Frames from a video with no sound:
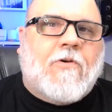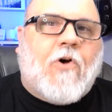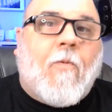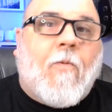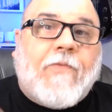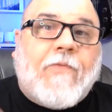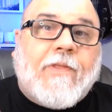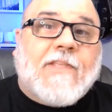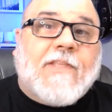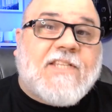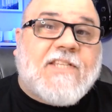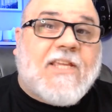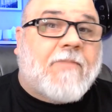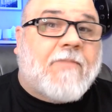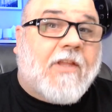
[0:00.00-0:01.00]
Hopefully the
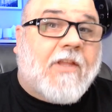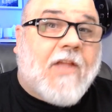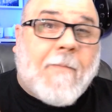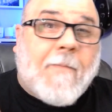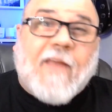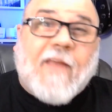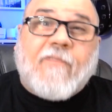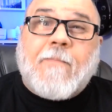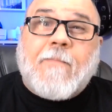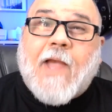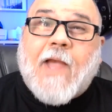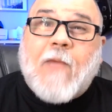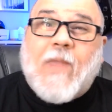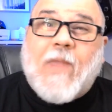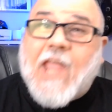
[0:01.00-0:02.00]
team can come out of the
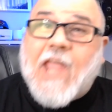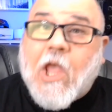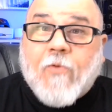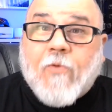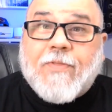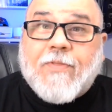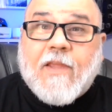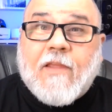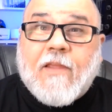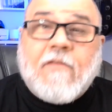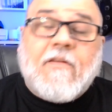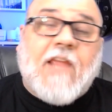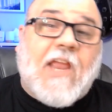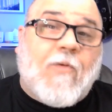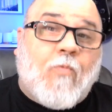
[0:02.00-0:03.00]
bye week healthy
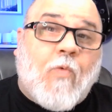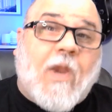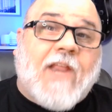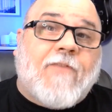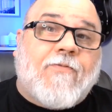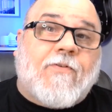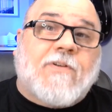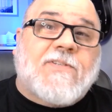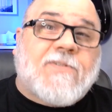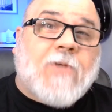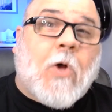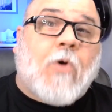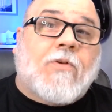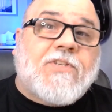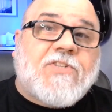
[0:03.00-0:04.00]
and ready for a
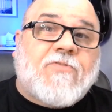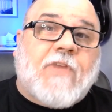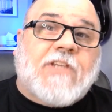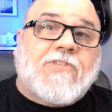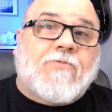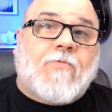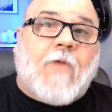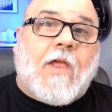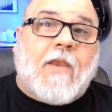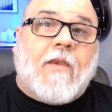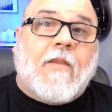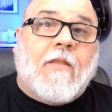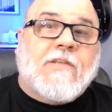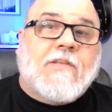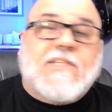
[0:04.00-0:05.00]
solid stretch
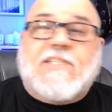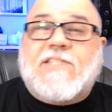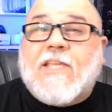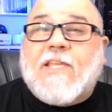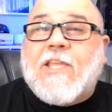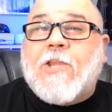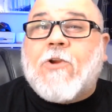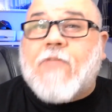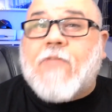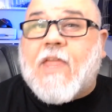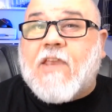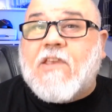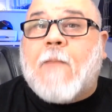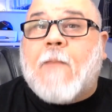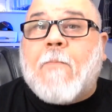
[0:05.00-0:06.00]
run to secure
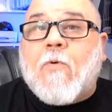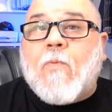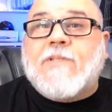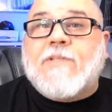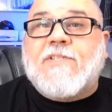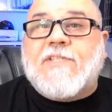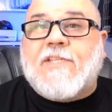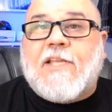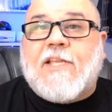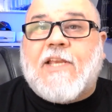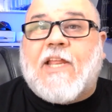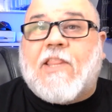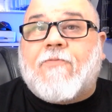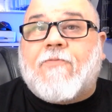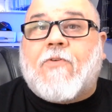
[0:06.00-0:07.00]
that number one seed
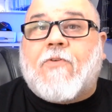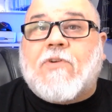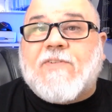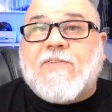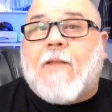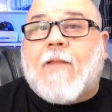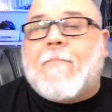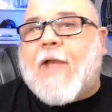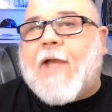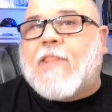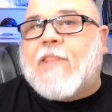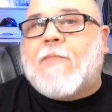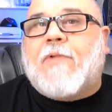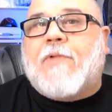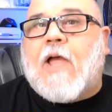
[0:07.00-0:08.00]
and the first round bye
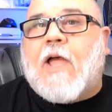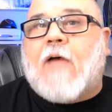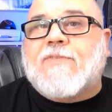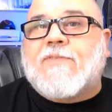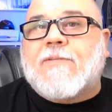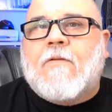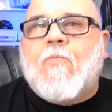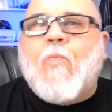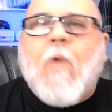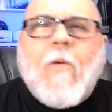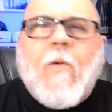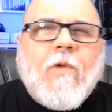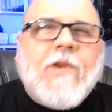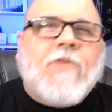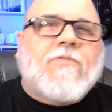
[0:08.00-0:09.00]
in the playoffs.
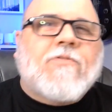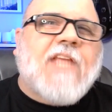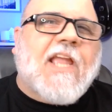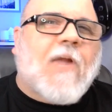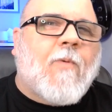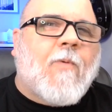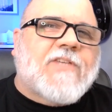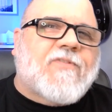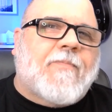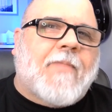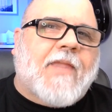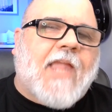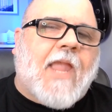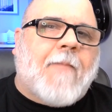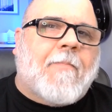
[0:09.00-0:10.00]
What were your takeaways from
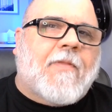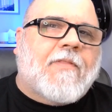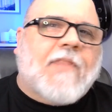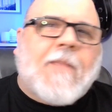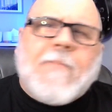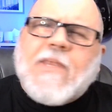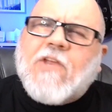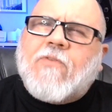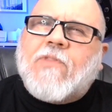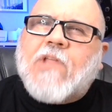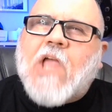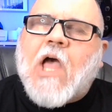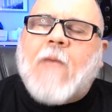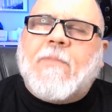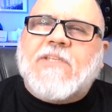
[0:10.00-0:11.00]
the game? Let me know in the
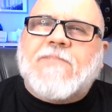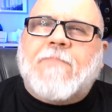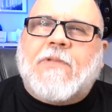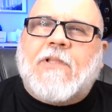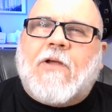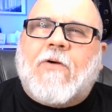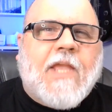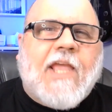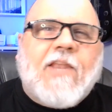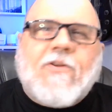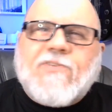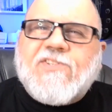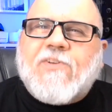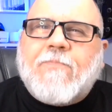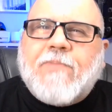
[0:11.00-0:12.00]
comments below. And
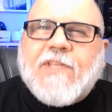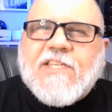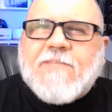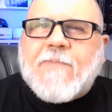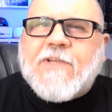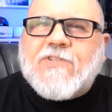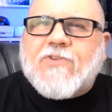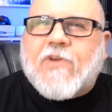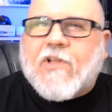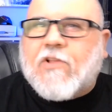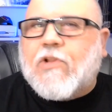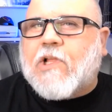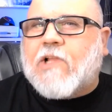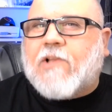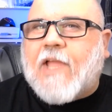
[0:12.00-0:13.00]
also, please be sure to
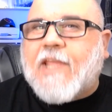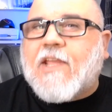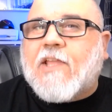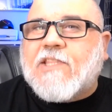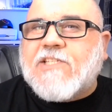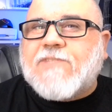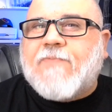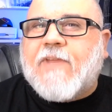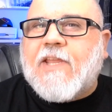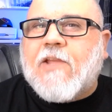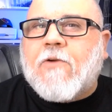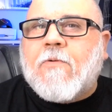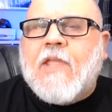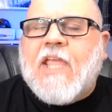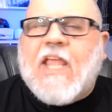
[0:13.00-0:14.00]
click like on this
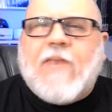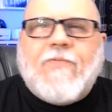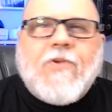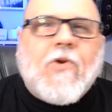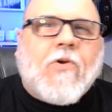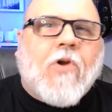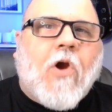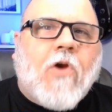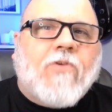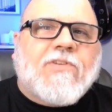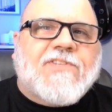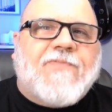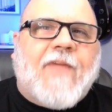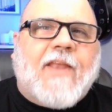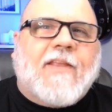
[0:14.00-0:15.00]
video. And if you're a
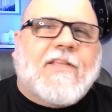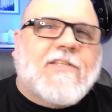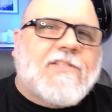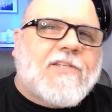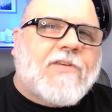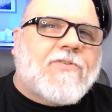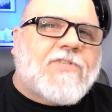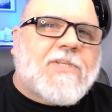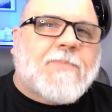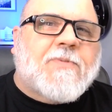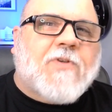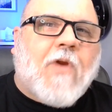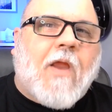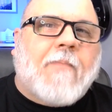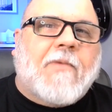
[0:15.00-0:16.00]
Cardinals fan, consider
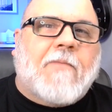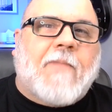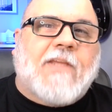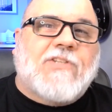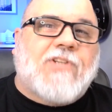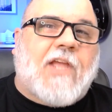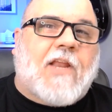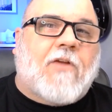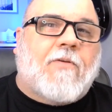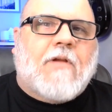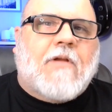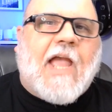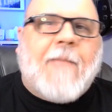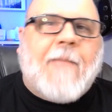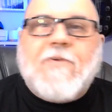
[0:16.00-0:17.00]
subscribing to my channel.
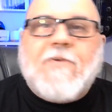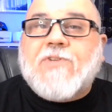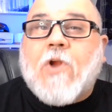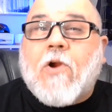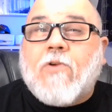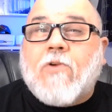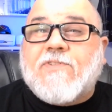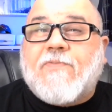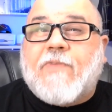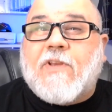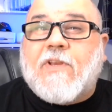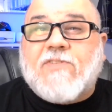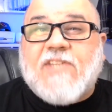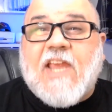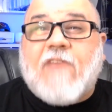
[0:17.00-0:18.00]
I post Cardinals
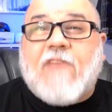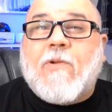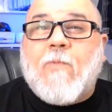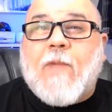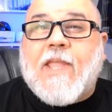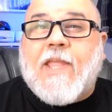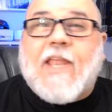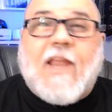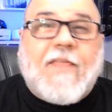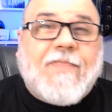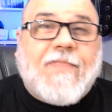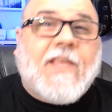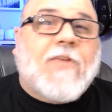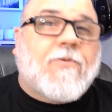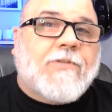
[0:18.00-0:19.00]
videos every week, and I
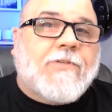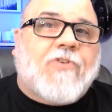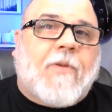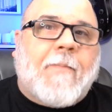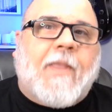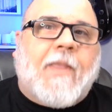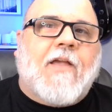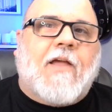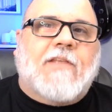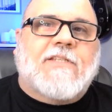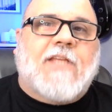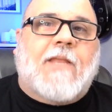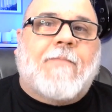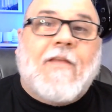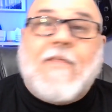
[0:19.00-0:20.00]
think you'll enjoy my
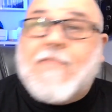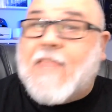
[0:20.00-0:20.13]
content.